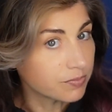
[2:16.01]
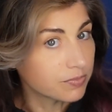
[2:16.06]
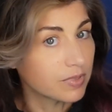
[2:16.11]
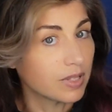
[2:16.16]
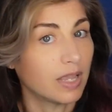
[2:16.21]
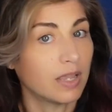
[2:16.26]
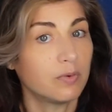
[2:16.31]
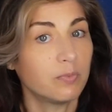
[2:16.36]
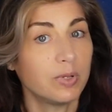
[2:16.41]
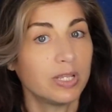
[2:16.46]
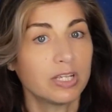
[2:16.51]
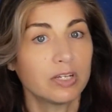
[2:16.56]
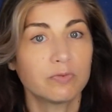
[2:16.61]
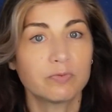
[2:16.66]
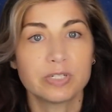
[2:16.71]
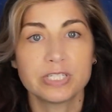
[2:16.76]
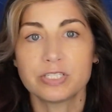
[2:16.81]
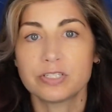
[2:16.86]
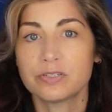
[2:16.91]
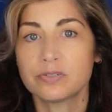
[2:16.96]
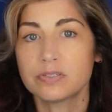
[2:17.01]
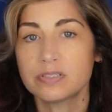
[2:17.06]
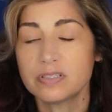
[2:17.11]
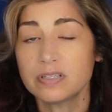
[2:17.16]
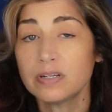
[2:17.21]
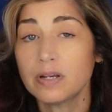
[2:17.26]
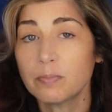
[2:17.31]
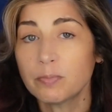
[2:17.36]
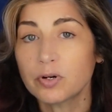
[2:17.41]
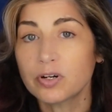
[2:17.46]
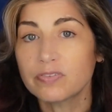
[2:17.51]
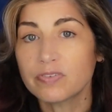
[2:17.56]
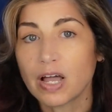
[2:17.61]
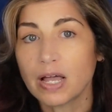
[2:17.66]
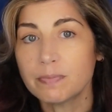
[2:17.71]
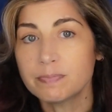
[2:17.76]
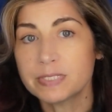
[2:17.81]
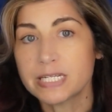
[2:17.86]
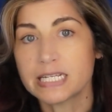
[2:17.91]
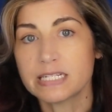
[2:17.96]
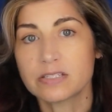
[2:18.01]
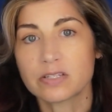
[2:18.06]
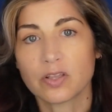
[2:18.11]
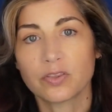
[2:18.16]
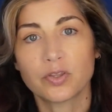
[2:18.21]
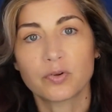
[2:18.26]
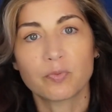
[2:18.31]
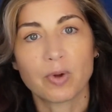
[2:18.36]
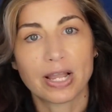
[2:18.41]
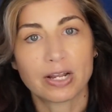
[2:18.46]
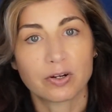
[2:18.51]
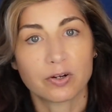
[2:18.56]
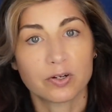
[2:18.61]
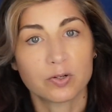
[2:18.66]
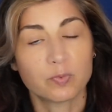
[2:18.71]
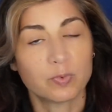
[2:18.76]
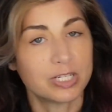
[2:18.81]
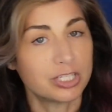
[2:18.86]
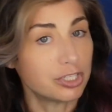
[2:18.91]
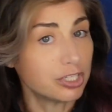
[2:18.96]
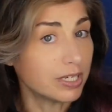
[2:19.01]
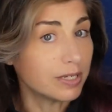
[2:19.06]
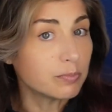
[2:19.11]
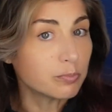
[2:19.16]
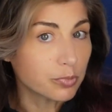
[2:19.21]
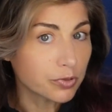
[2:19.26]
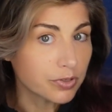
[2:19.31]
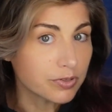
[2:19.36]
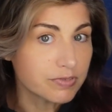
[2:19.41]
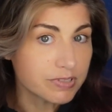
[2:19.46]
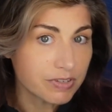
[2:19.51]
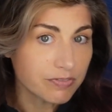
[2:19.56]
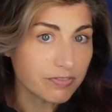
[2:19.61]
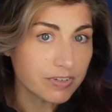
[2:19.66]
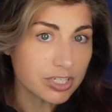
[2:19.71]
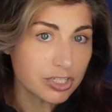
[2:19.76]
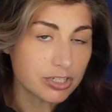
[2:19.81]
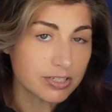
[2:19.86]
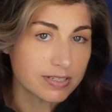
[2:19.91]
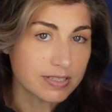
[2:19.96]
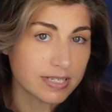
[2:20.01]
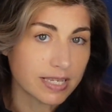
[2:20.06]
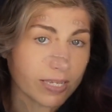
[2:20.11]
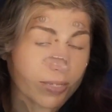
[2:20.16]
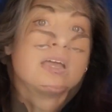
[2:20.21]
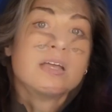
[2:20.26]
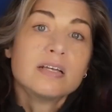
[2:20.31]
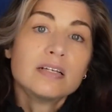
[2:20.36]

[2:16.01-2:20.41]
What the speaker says: and we can reduce the number of updates on the record, which improves efficiency.